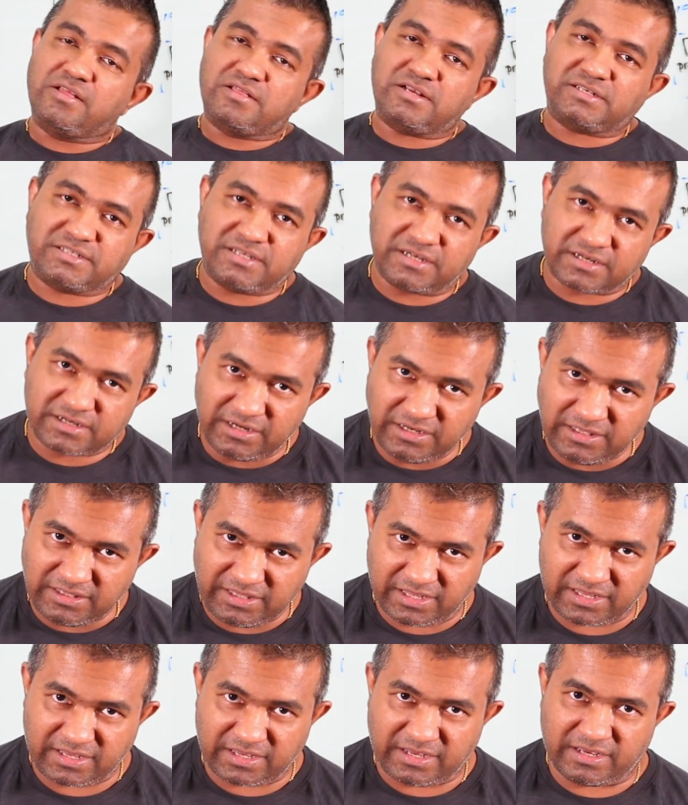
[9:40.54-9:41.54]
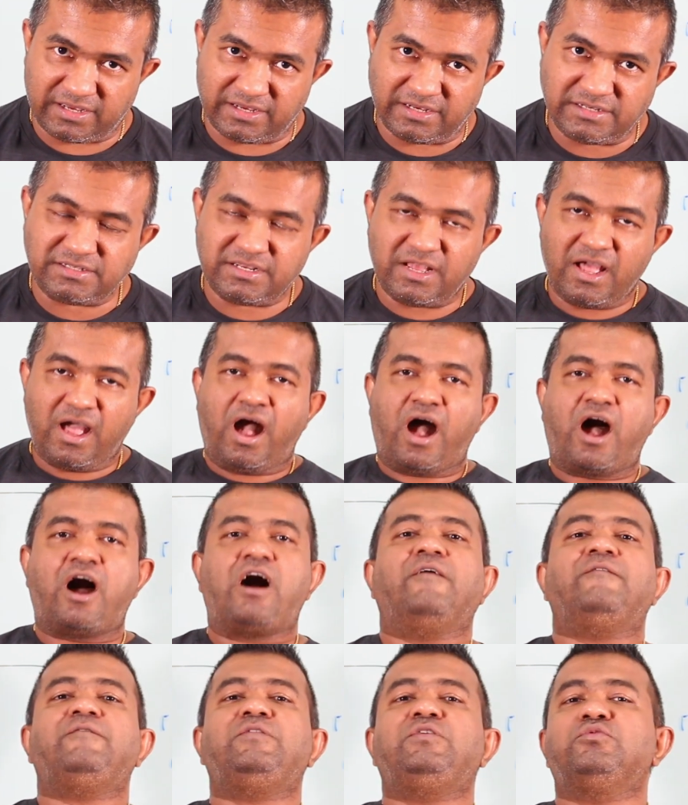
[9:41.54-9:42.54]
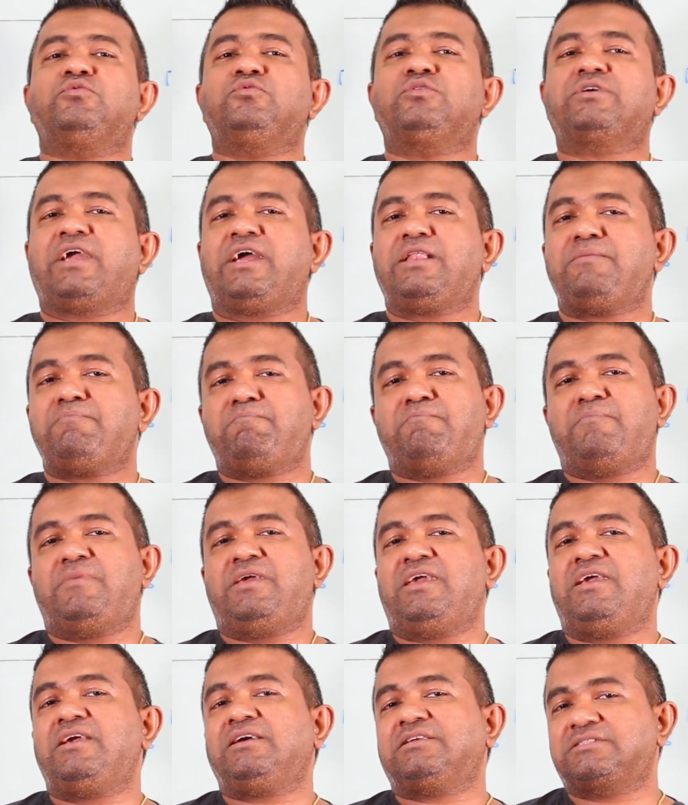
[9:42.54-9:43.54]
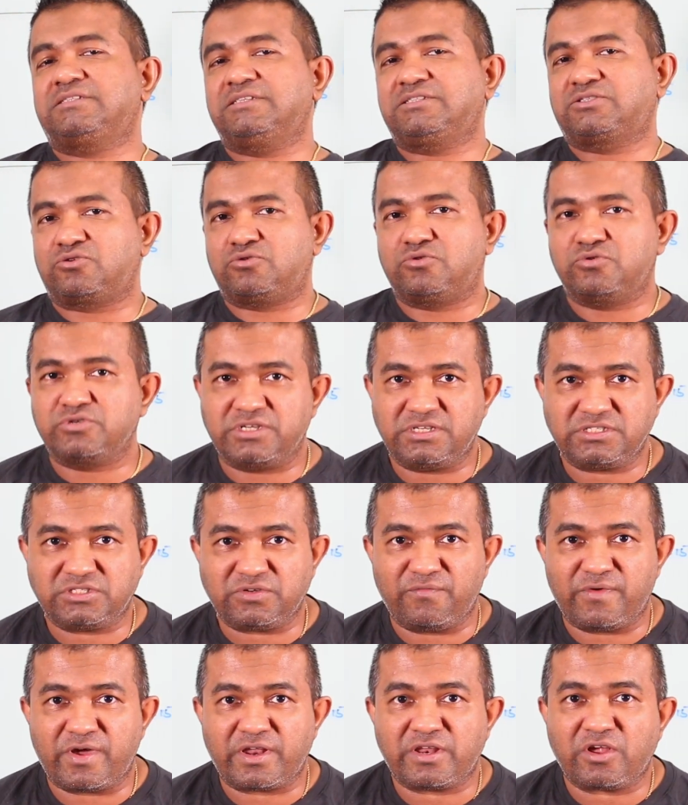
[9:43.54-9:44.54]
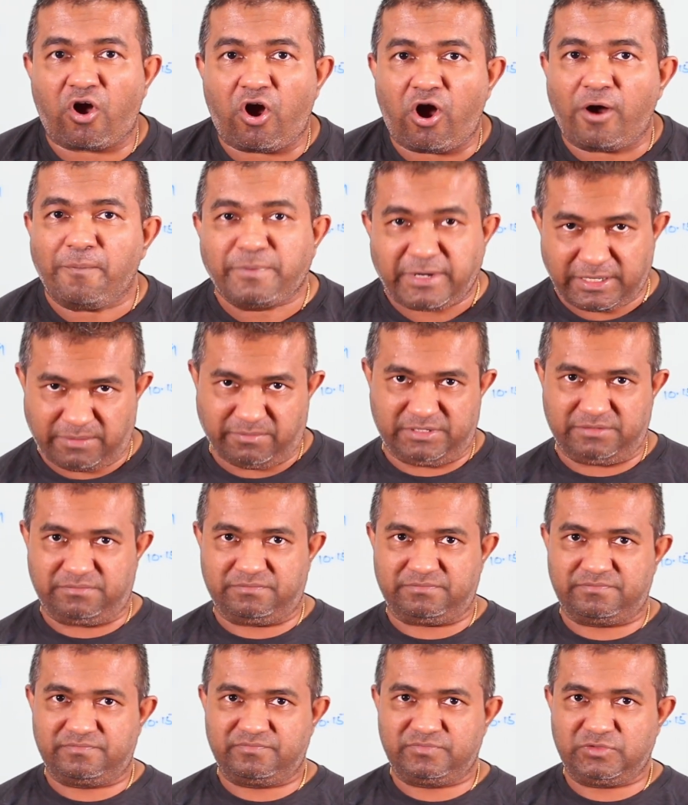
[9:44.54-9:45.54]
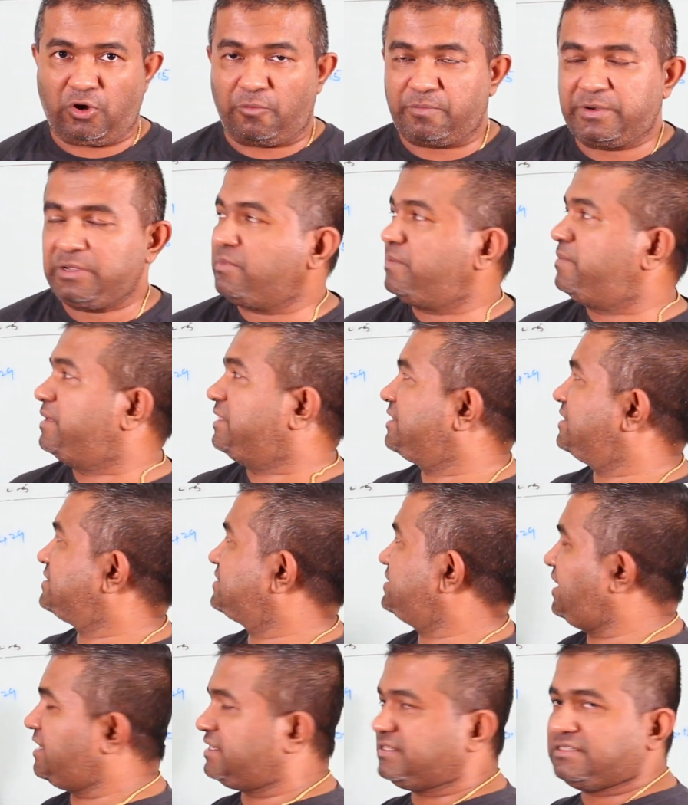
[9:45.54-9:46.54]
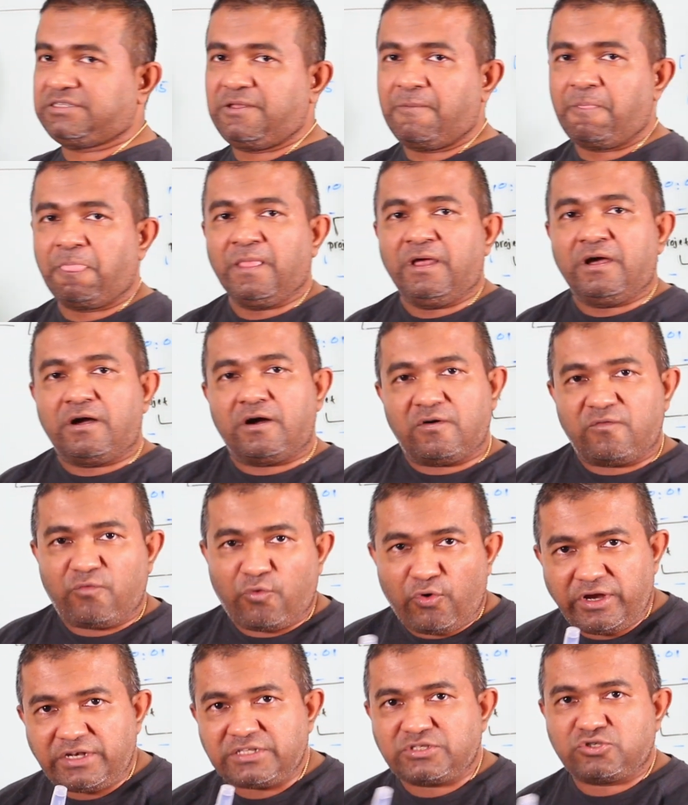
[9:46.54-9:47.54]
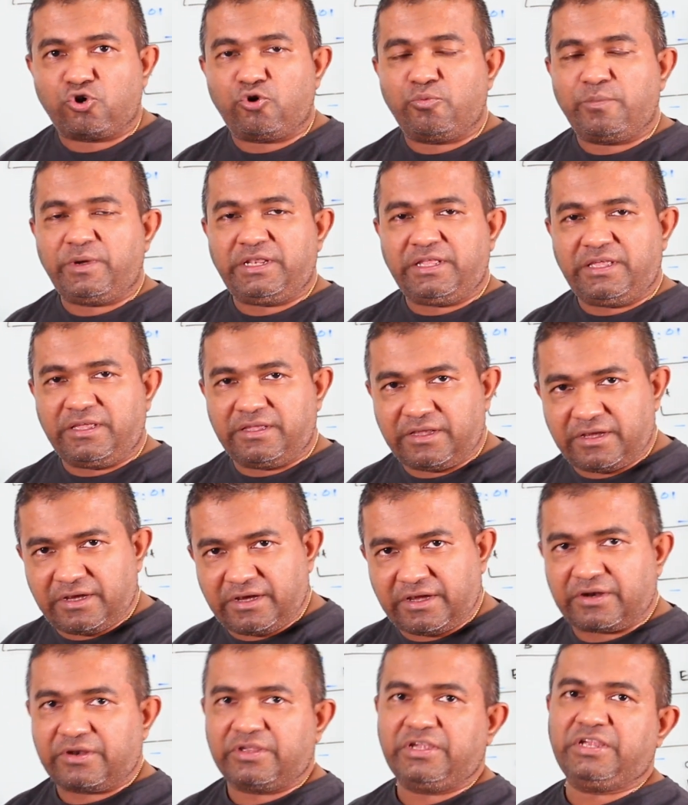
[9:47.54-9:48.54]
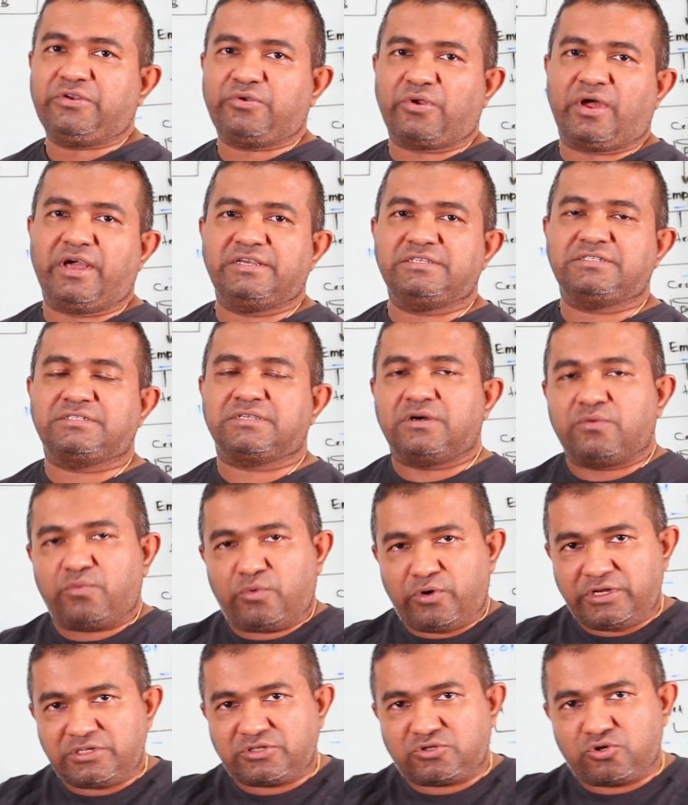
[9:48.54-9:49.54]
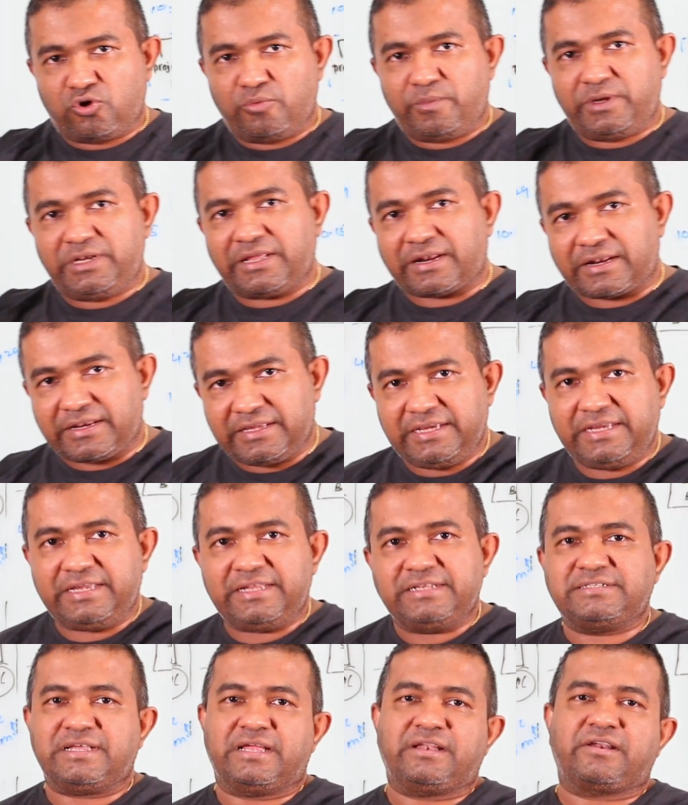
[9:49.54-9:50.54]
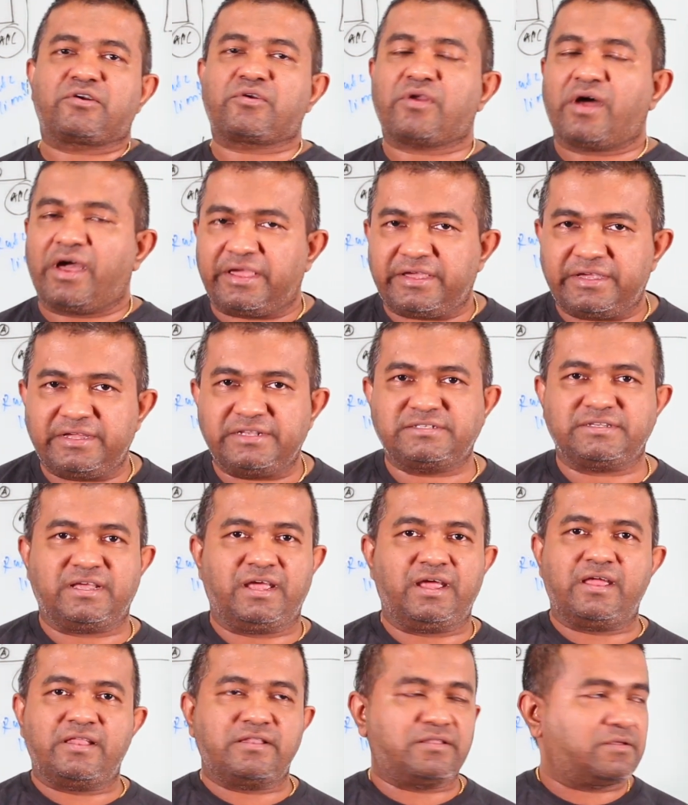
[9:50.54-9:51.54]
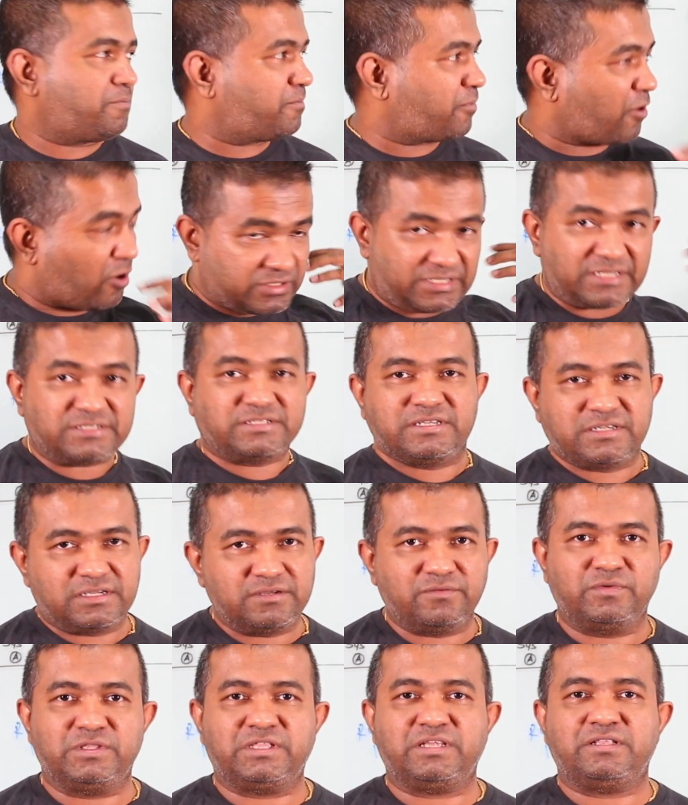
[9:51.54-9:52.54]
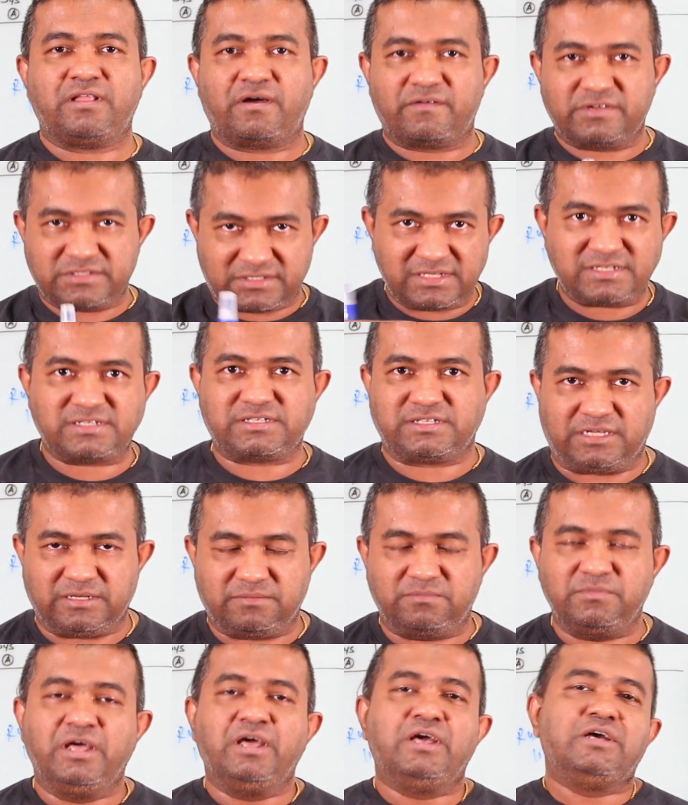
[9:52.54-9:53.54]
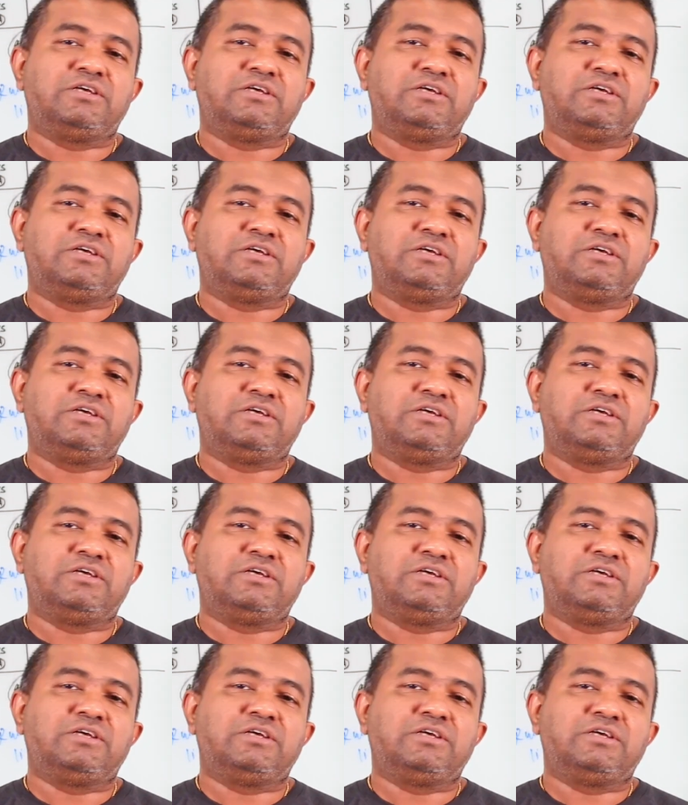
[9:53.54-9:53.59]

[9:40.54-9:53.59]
The second thing is how you can make the solution is a very optimum. Optimum in the sense, avoid so many retries, avoid so many reads and writes and processing within our system